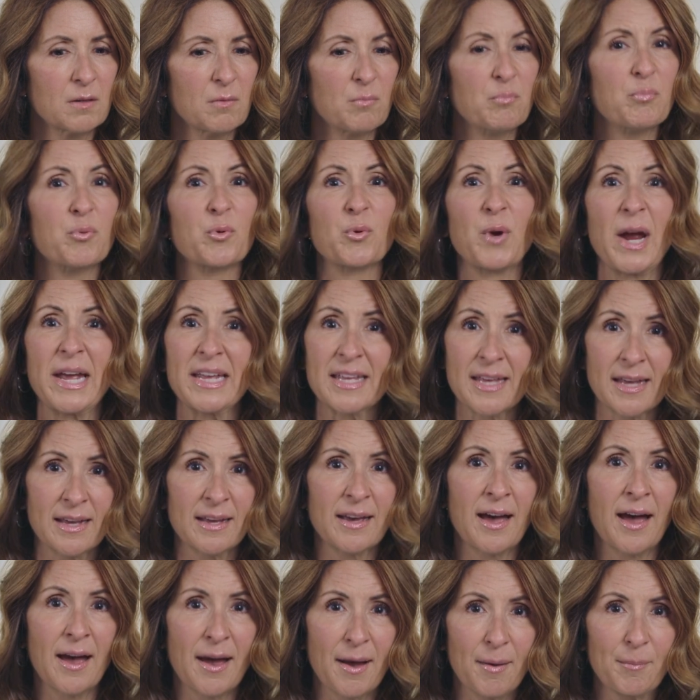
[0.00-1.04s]

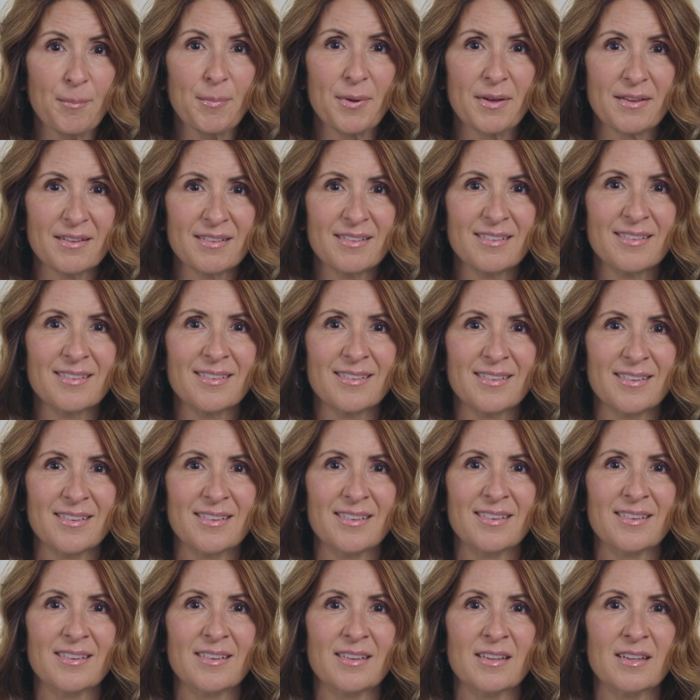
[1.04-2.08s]
breaking up
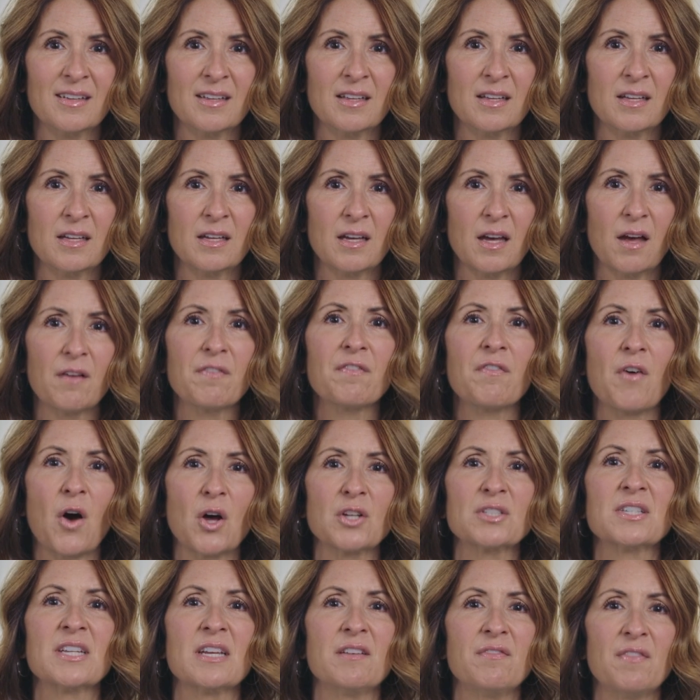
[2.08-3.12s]
a
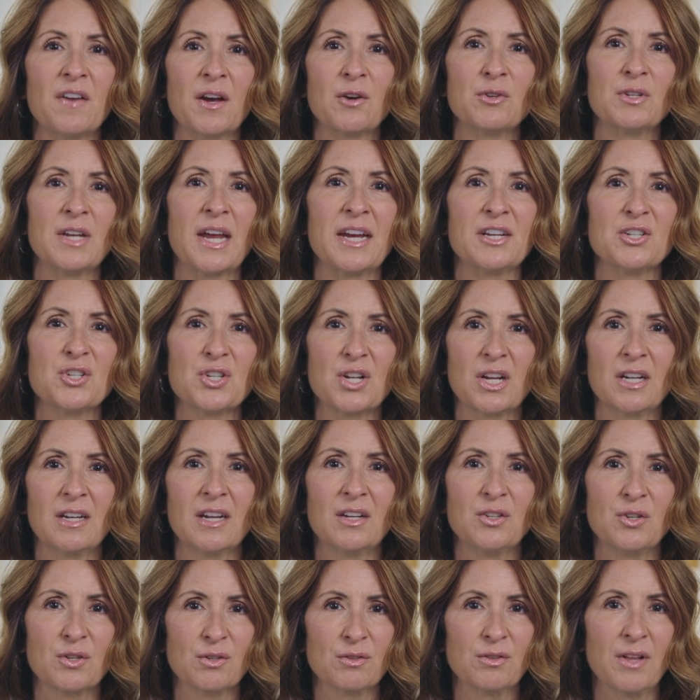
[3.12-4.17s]
faulty foundation
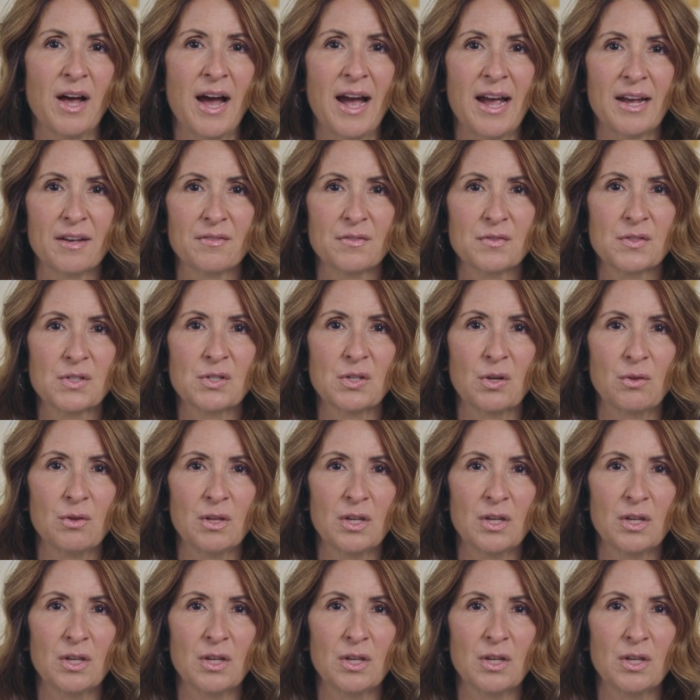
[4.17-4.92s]
in your life so